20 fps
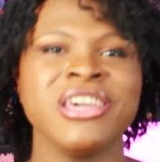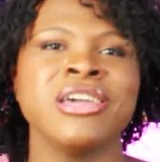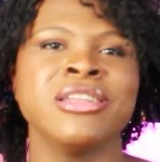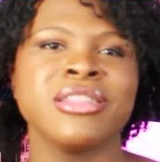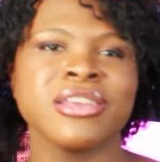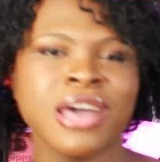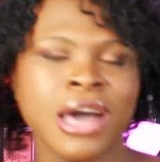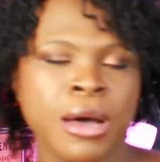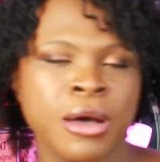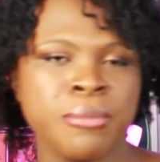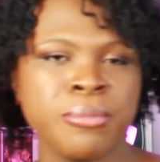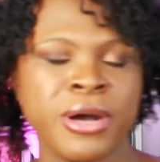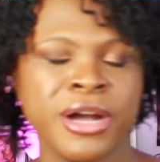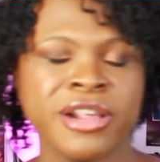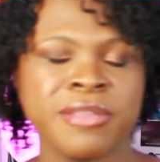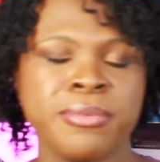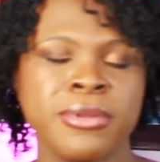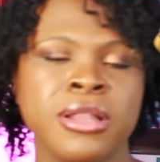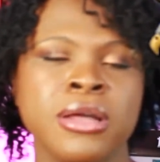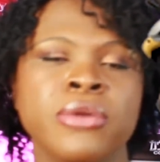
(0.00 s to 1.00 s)
in the comment
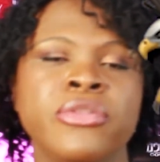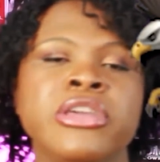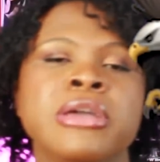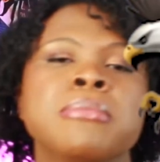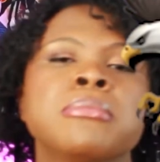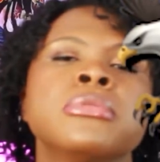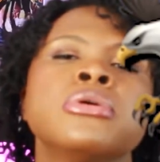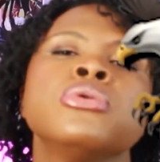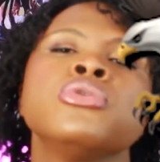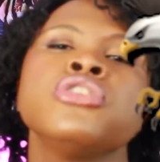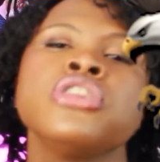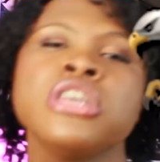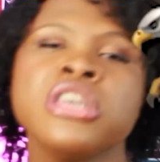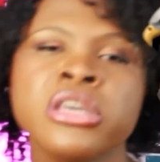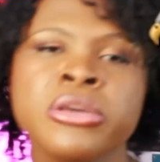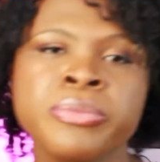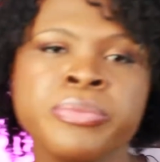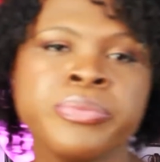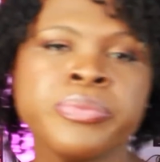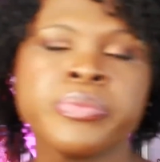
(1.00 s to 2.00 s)
box below. The
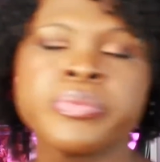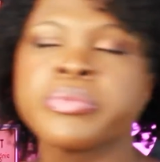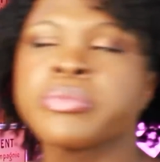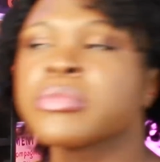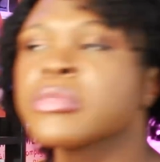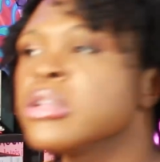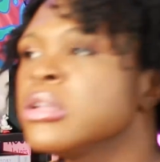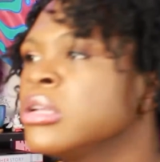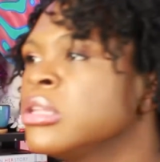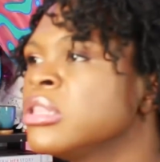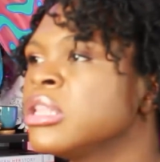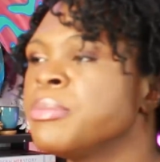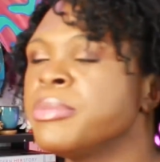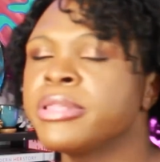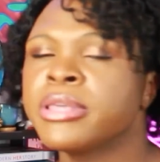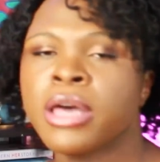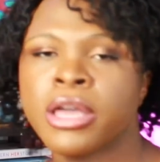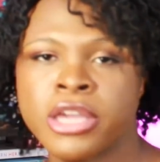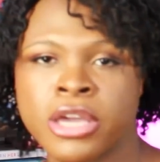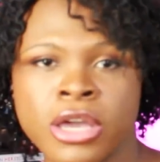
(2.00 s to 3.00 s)
emoji, let me
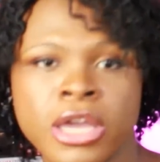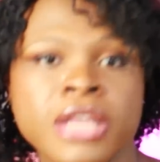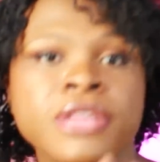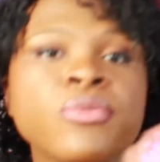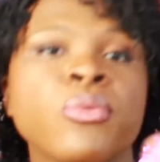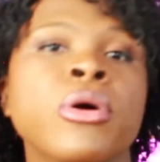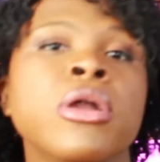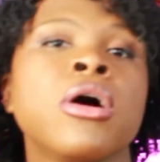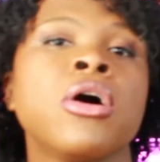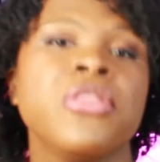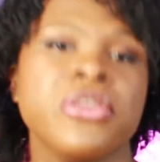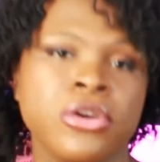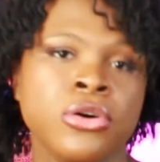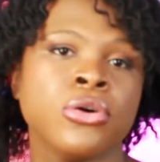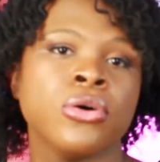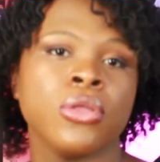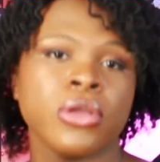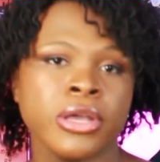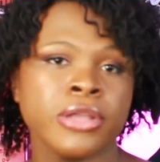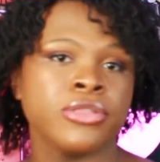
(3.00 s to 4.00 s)
tell you, it's what all the
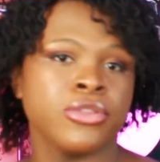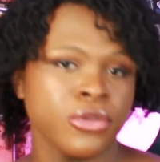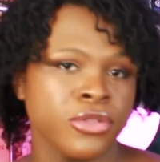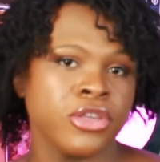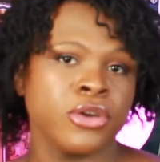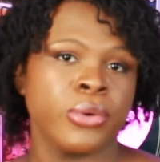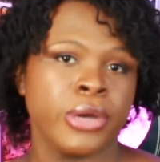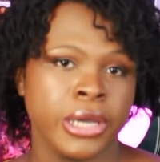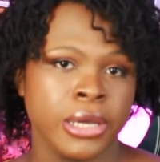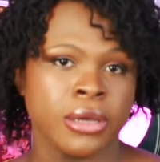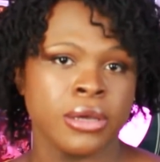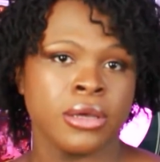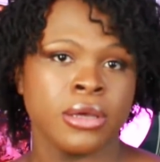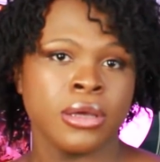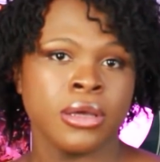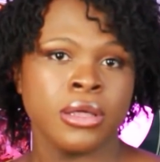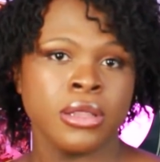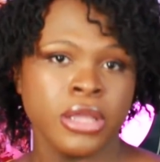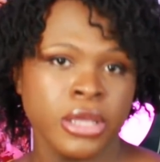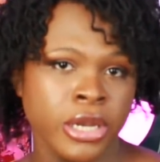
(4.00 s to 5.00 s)
cool kids are doing,
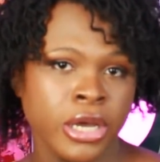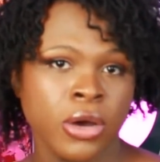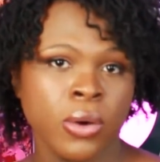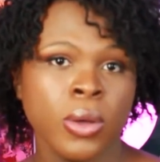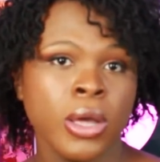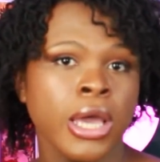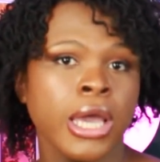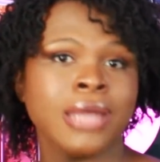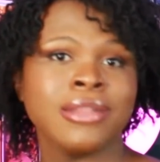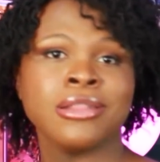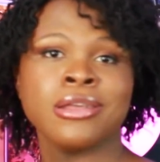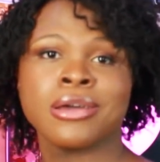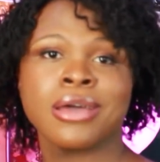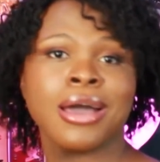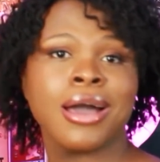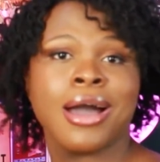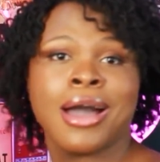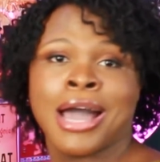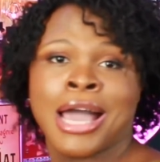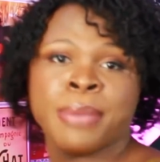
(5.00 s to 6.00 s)
you know? And look,
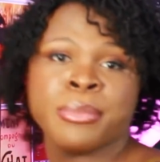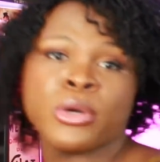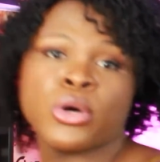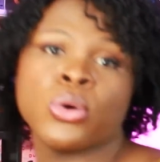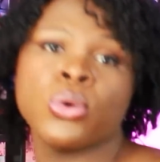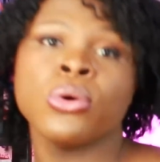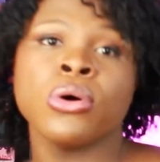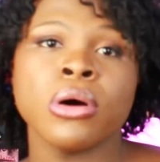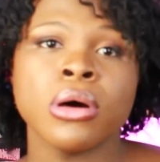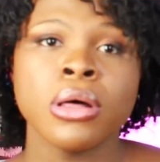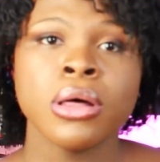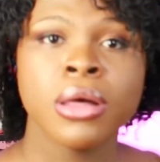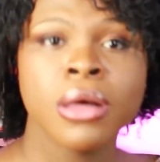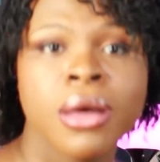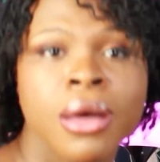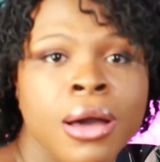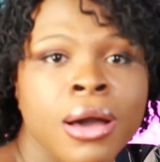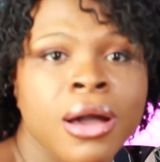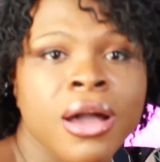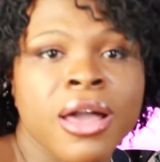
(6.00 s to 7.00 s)
I'm cool.
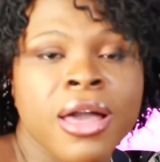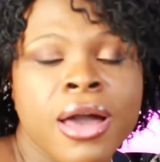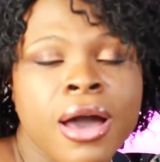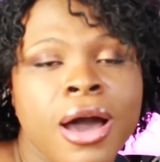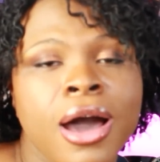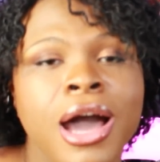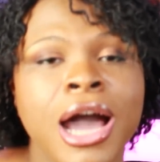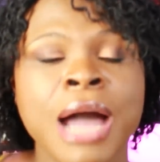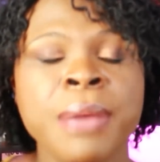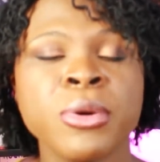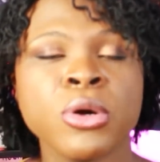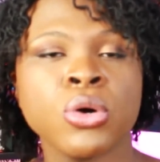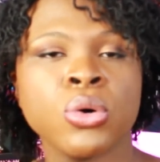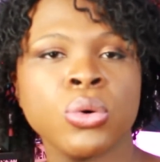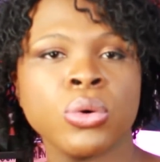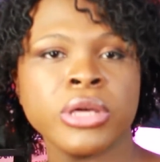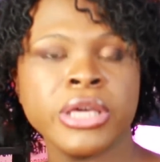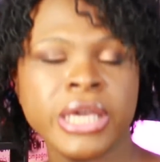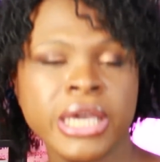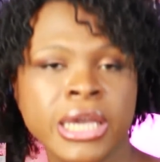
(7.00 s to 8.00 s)
I'm a
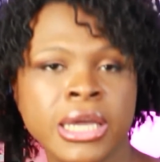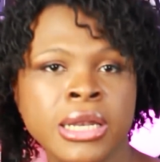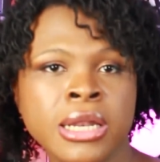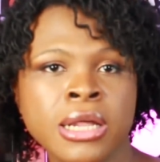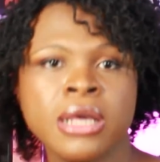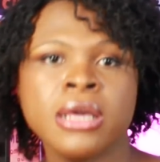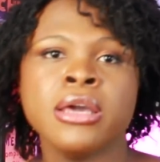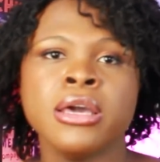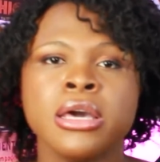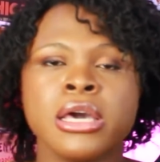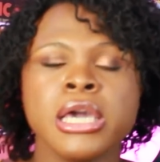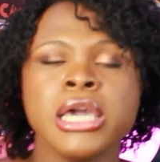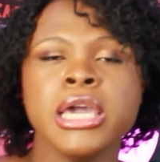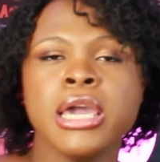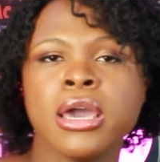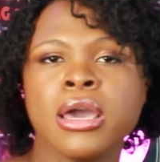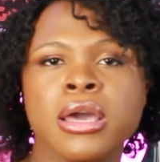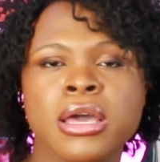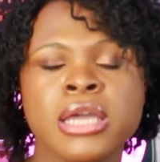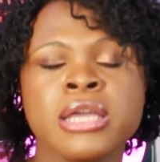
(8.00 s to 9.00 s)
cool kid
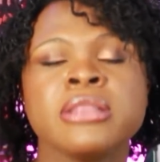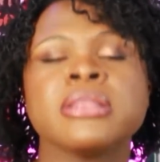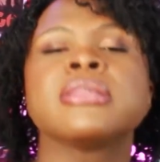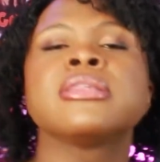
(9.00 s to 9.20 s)
in the